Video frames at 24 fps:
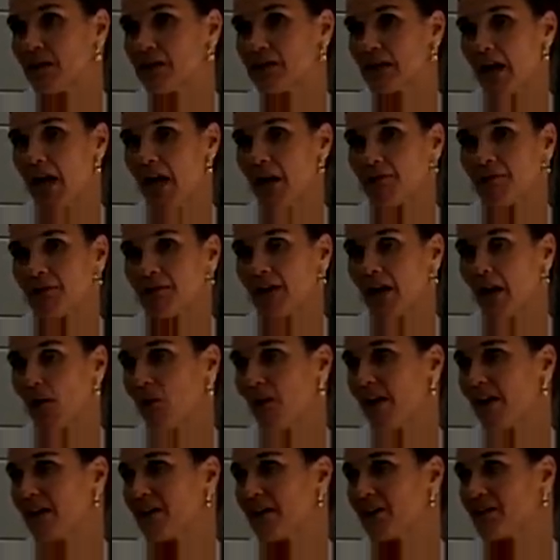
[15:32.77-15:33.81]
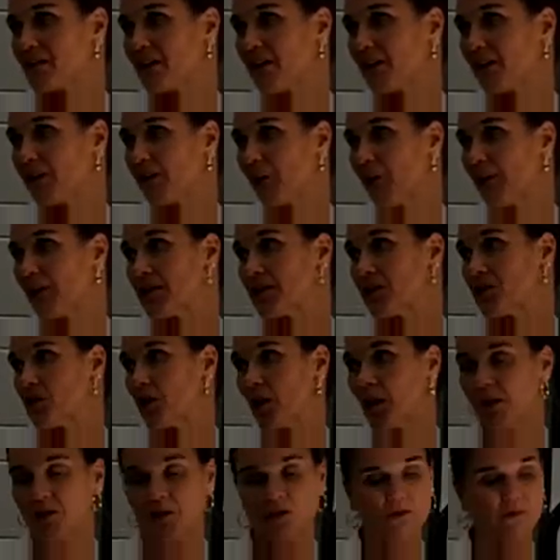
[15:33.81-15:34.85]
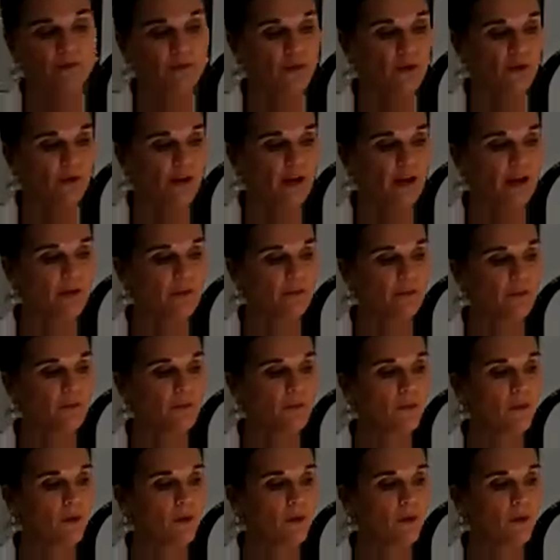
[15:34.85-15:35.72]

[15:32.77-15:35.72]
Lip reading: It's happy that way, and it's not going to change. All right.